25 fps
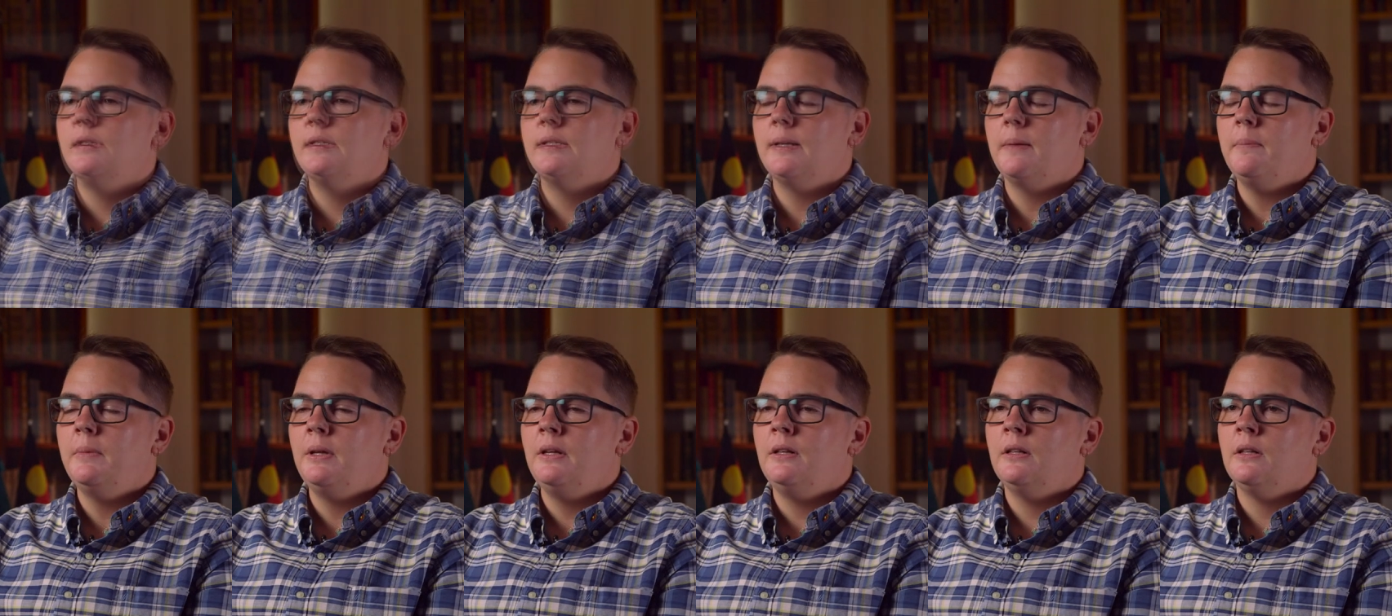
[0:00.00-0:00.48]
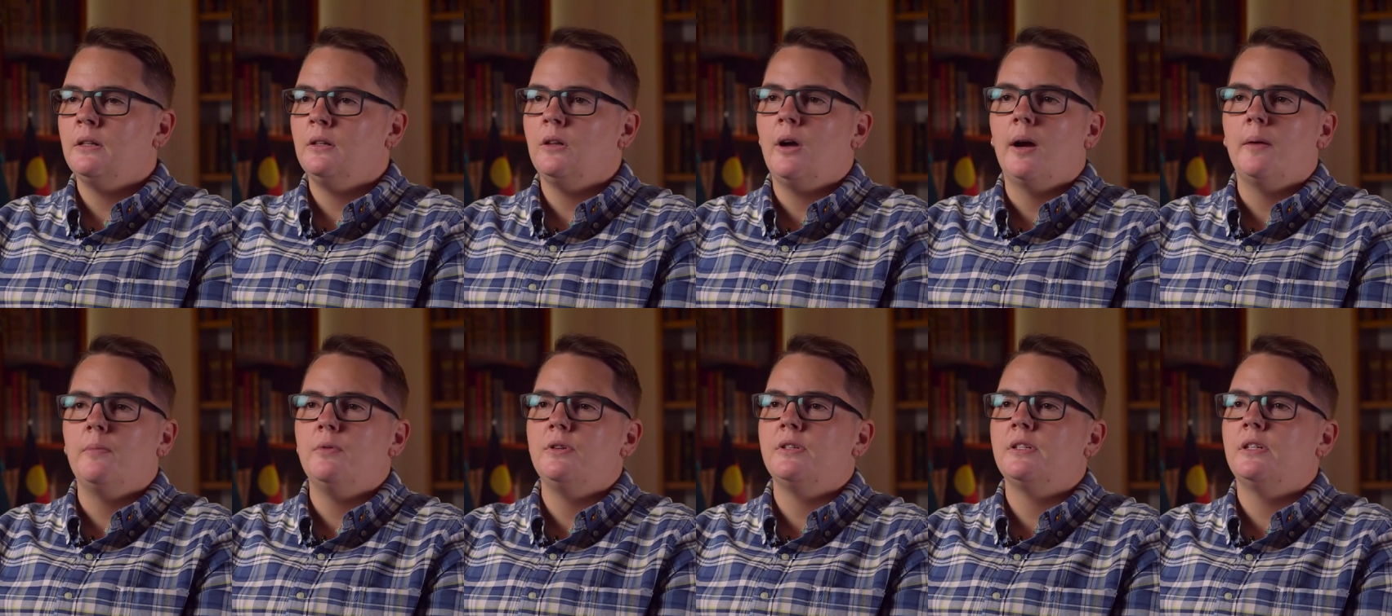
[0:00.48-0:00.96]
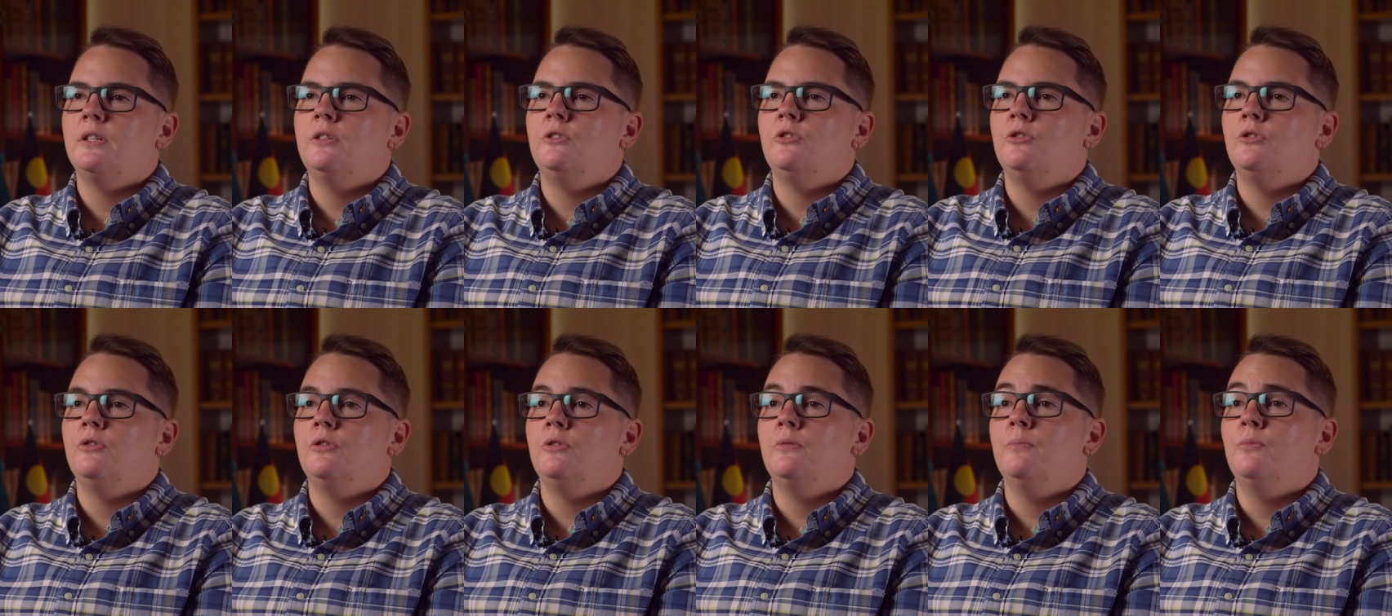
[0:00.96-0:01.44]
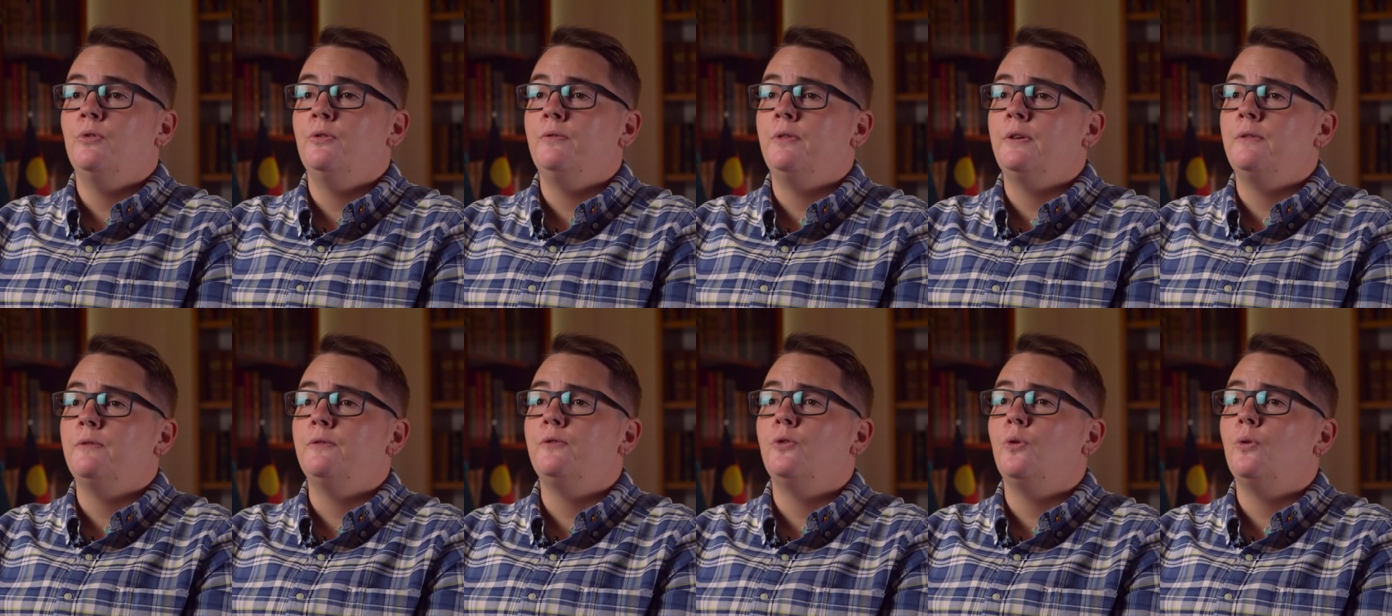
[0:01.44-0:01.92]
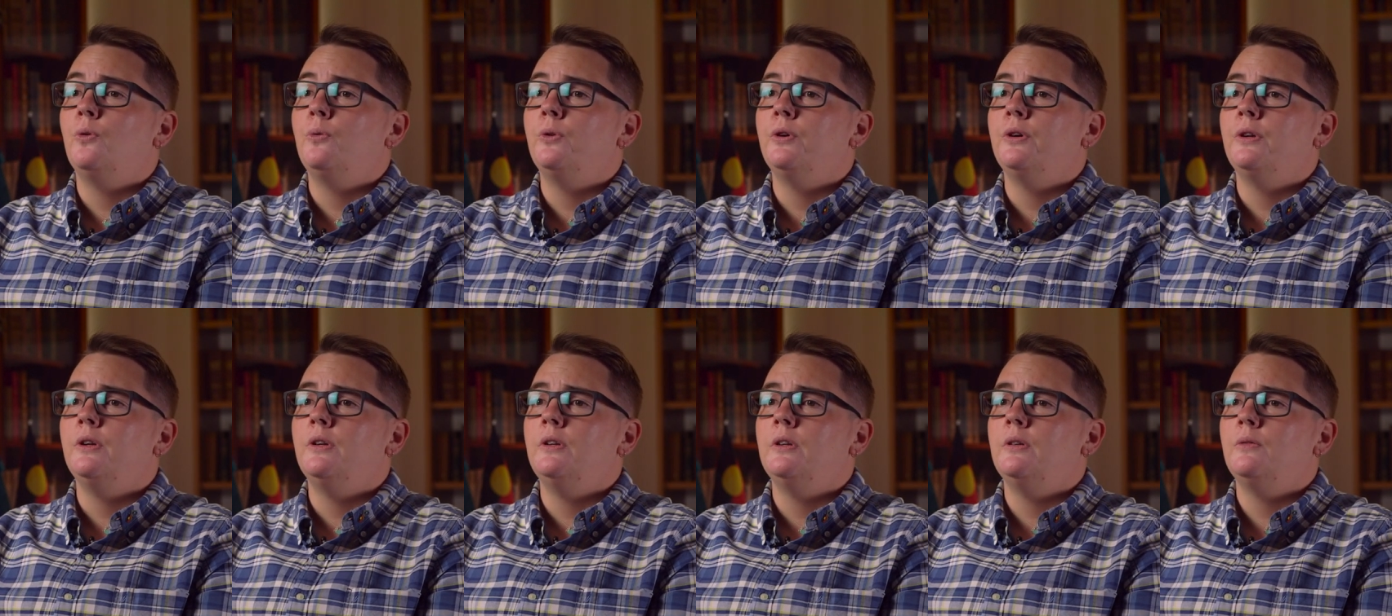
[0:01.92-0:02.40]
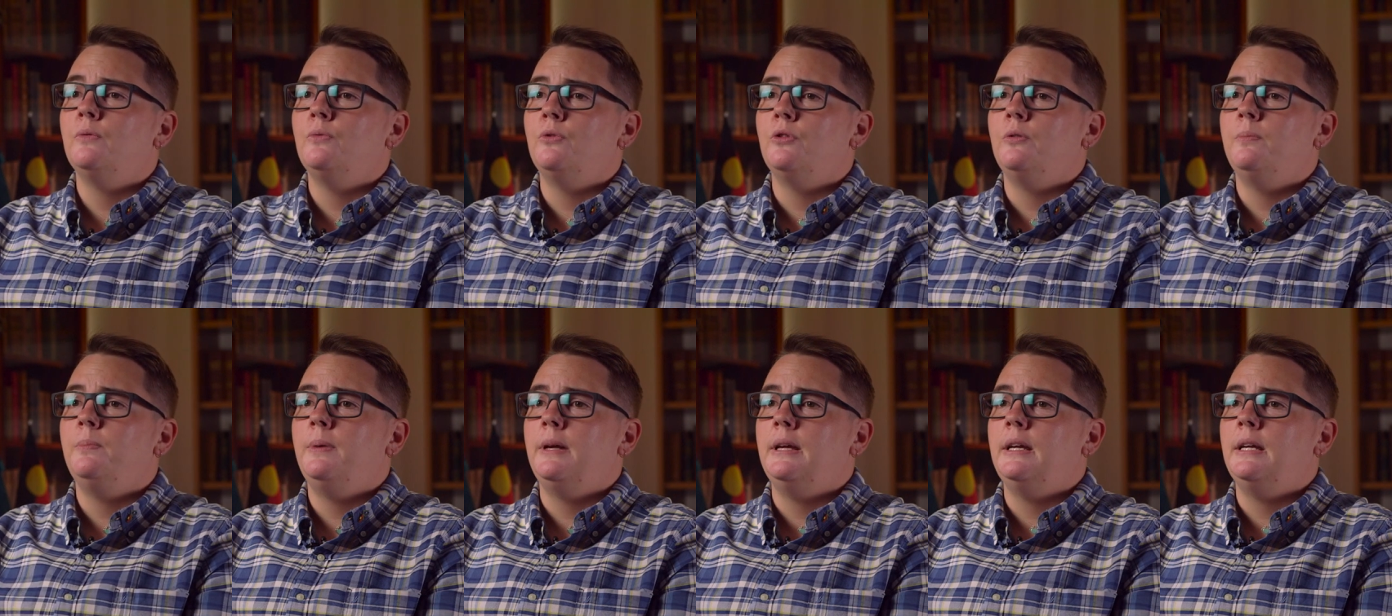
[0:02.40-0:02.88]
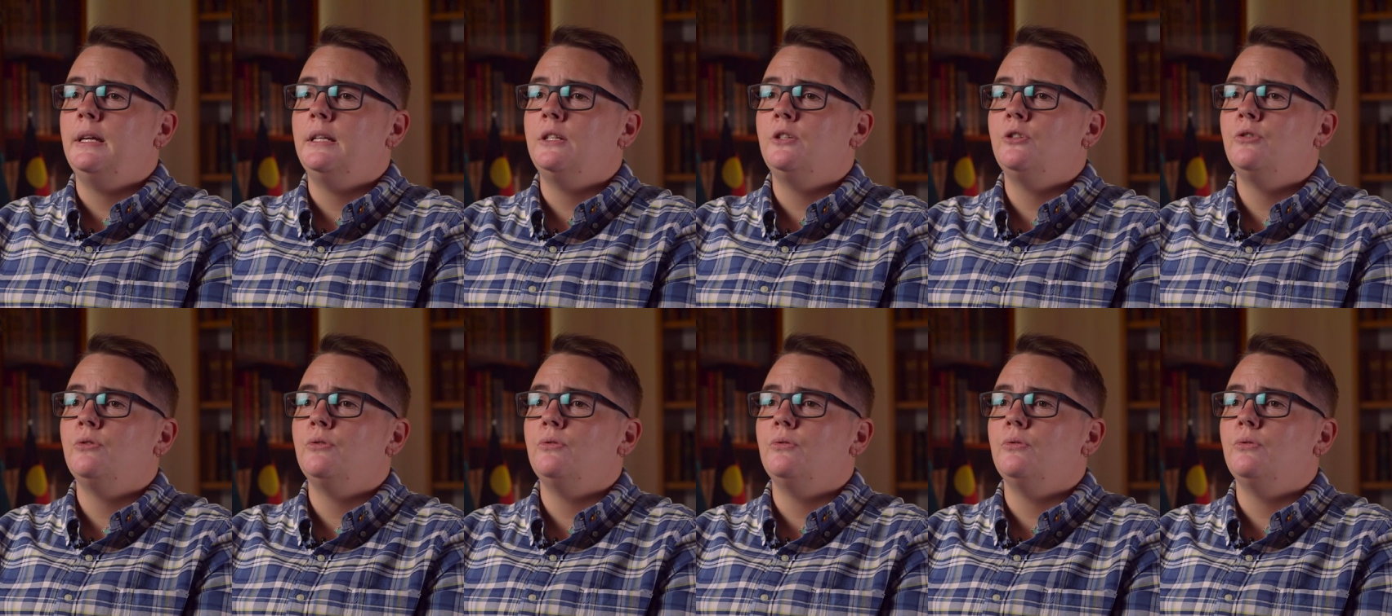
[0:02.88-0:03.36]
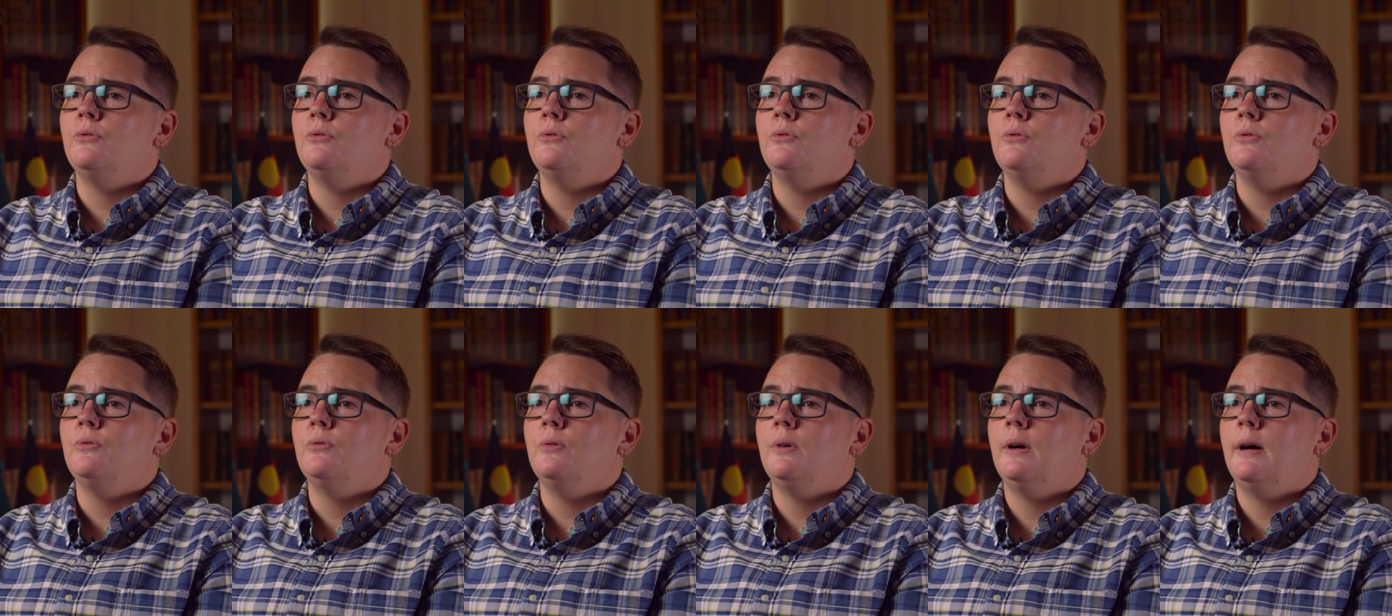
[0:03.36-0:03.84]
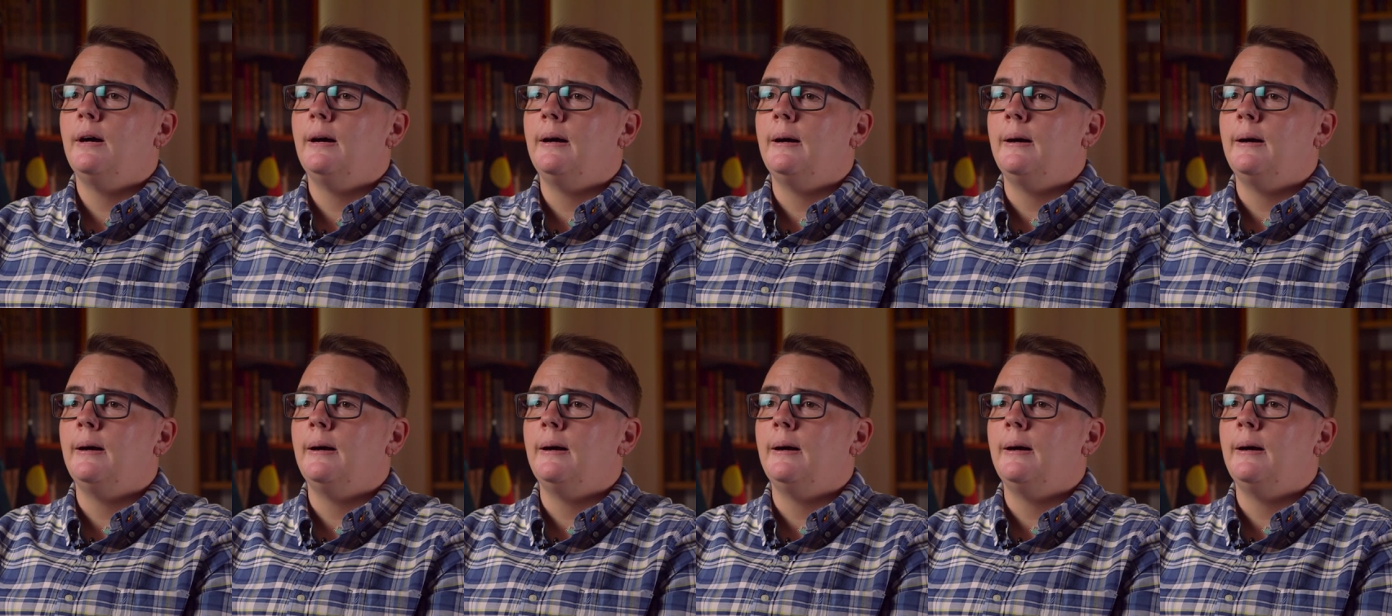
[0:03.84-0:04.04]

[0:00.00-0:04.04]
Something that libraries can do moving forward would be to